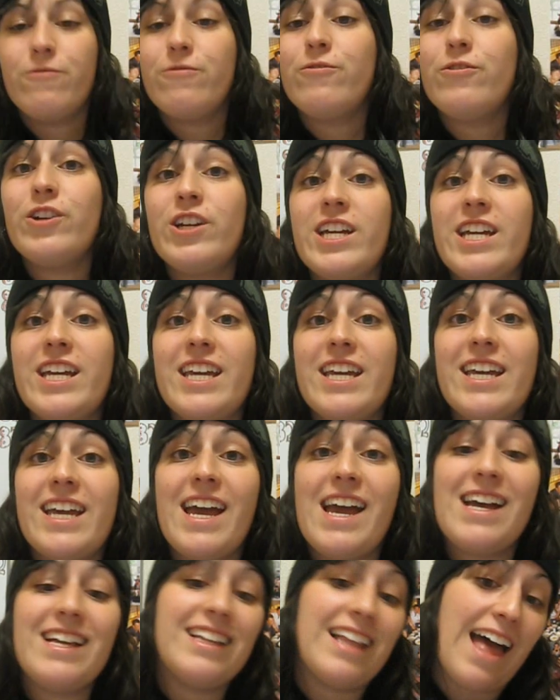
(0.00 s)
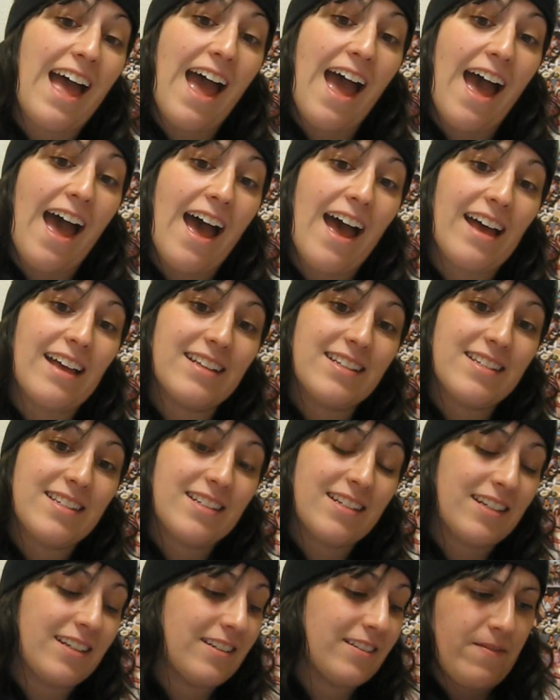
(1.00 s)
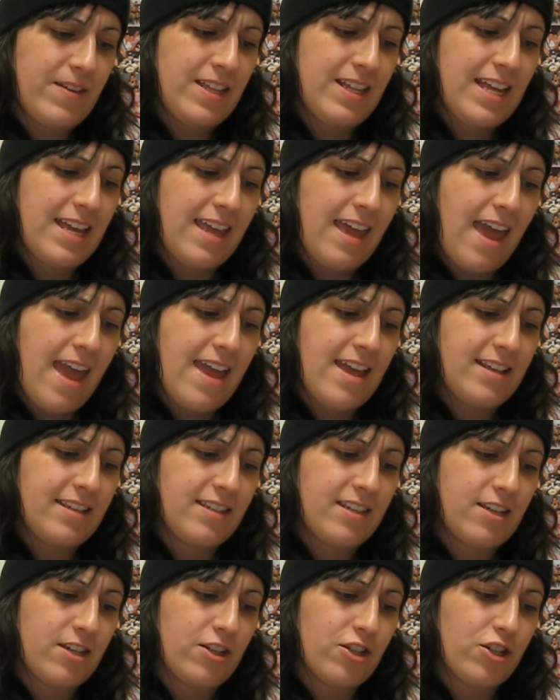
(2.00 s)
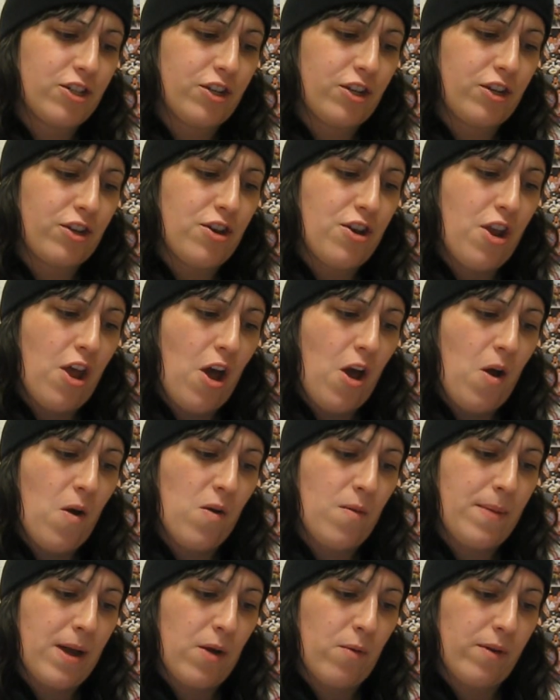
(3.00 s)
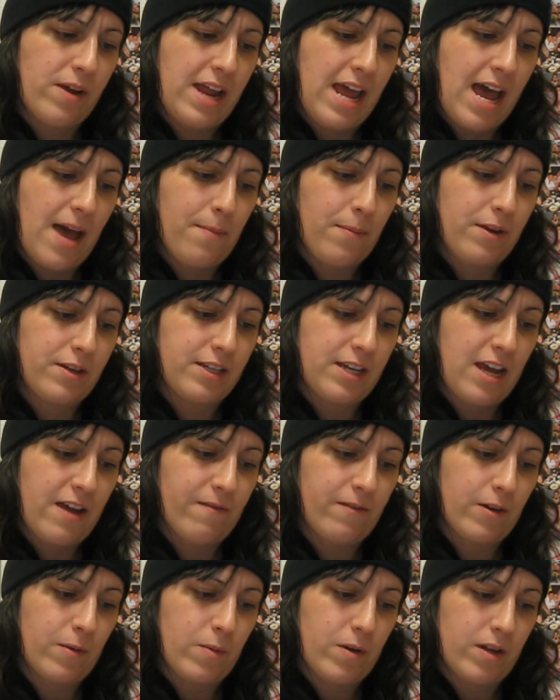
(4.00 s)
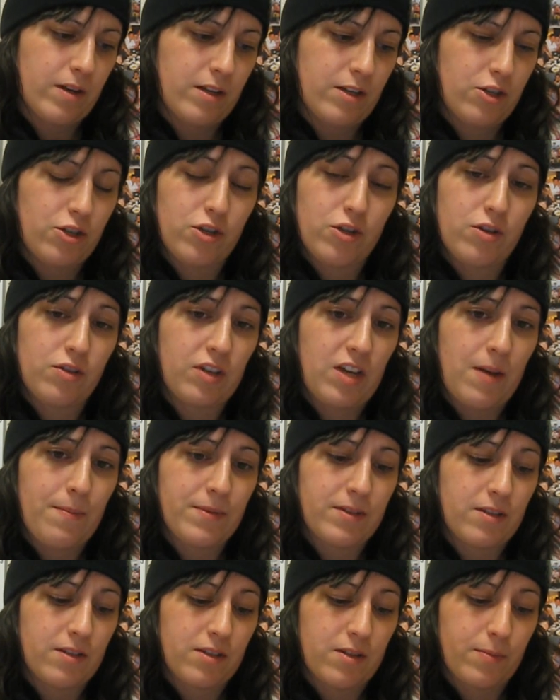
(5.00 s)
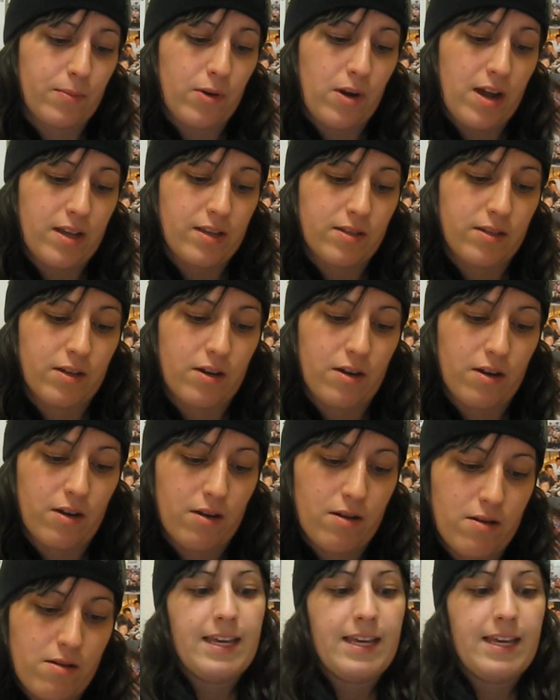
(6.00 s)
Free at last! I feel like Aesa should know about what happened to everyone. It shouldn't come as a surprise to her.